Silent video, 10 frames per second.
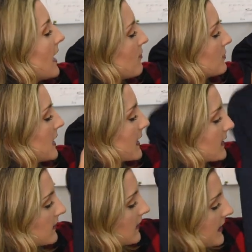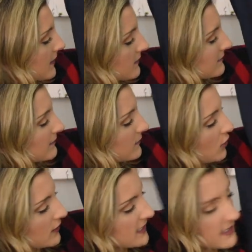cowl neck like
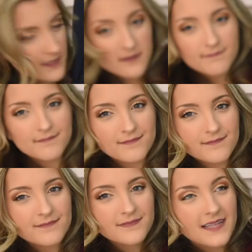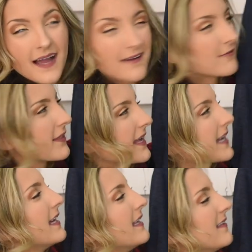hoodie kind of
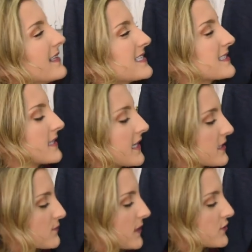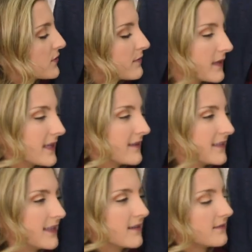thing. This isn't like a sweatshirt, but
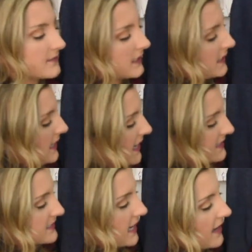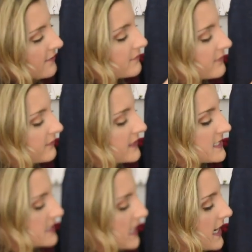you know, it's got
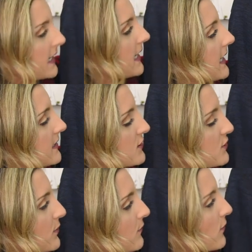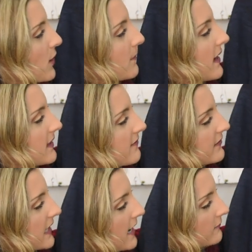fleece lining, it's super warm, I
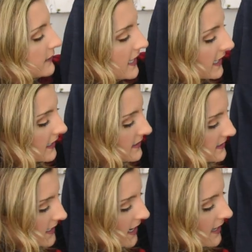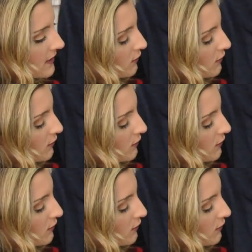love the cowl neck, it's got